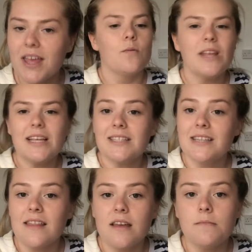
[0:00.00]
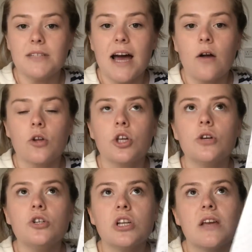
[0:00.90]
We need to sand them down.
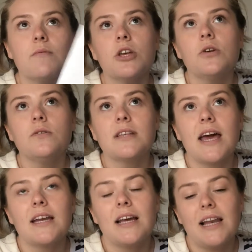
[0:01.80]
Usually we use an